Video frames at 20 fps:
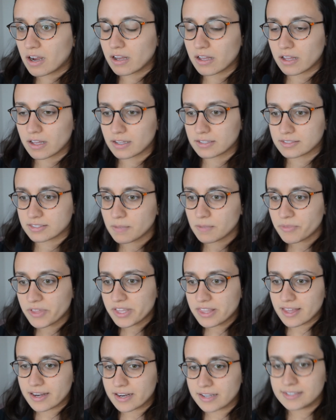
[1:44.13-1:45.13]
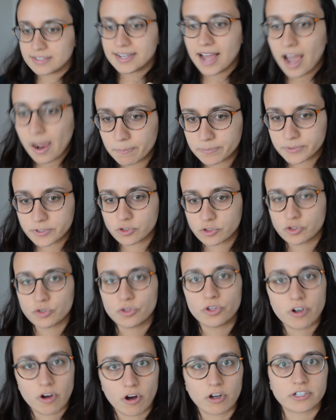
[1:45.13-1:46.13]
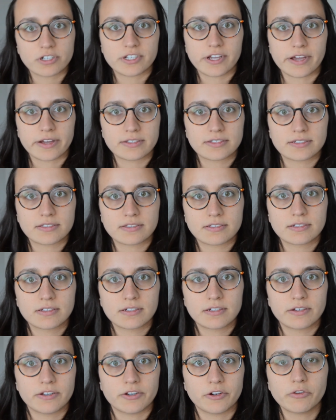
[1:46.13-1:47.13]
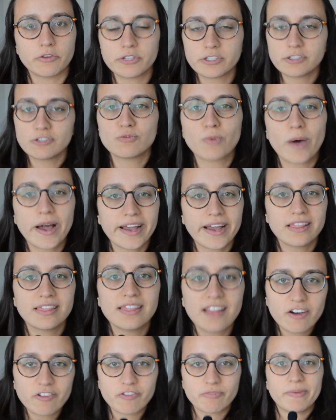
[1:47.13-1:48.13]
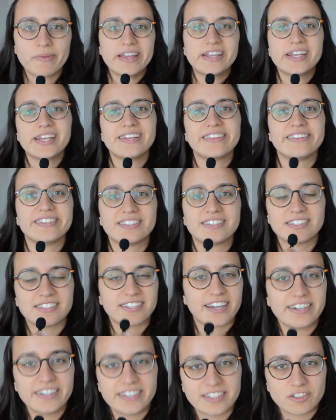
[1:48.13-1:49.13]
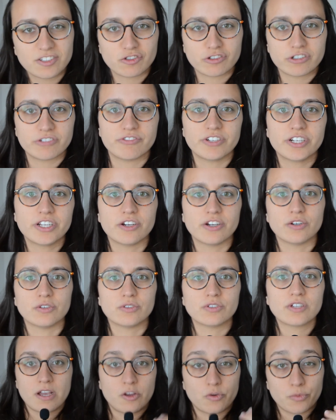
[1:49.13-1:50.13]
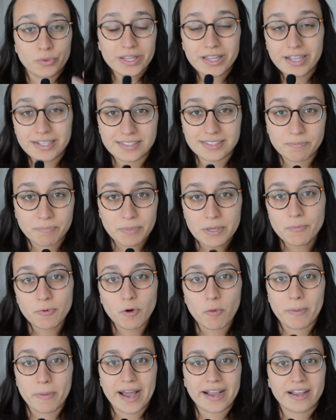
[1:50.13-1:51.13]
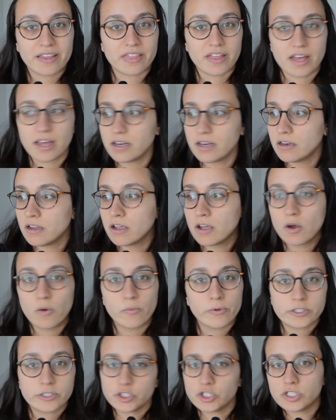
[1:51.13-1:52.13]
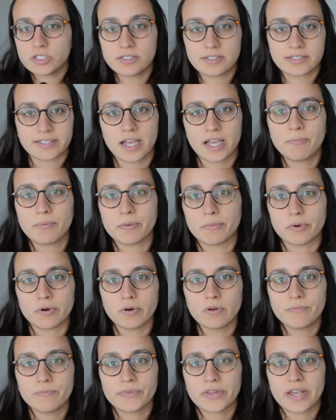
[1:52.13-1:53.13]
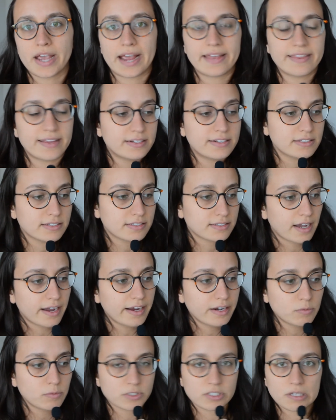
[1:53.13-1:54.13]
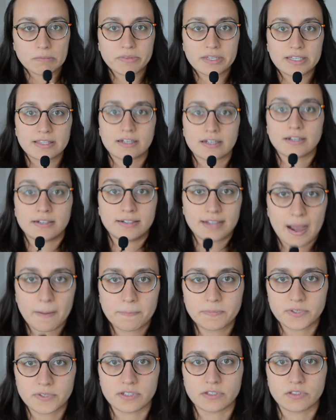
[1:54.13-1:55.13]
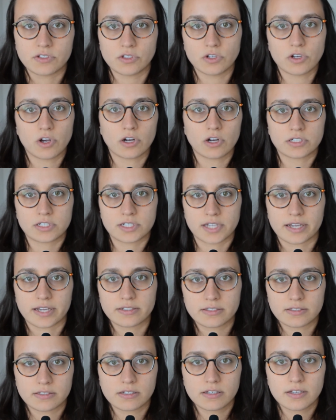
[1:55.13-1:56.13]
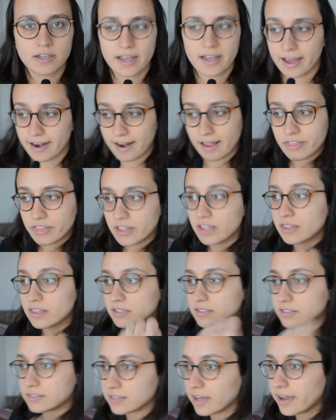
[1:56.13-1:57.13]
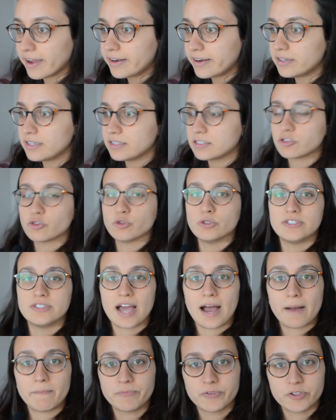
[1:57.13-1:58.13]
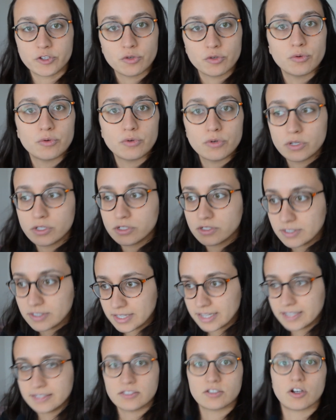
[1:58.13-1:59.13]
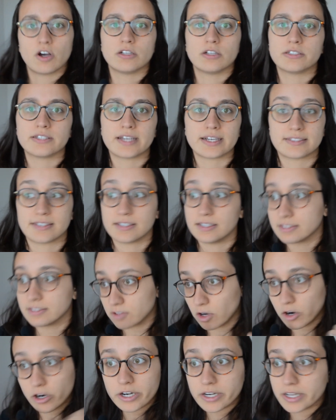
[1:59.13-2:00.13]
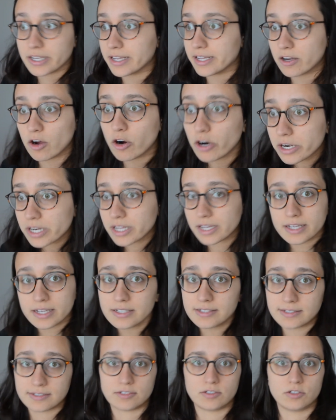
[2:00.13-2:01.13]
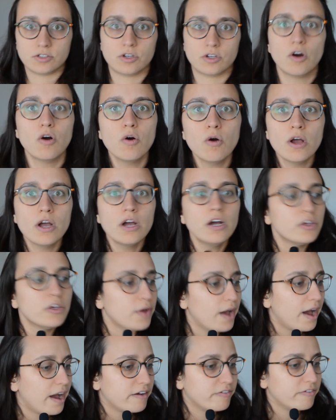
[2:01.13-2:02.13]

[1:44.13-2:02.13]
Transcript: something that adapts to the context. You know, this is why I love making these design history videos. I realized that people back then were just as capable, and that design was something that adapted to the context. And I think that design needs to adapt to today's context, and it already is, you know? You have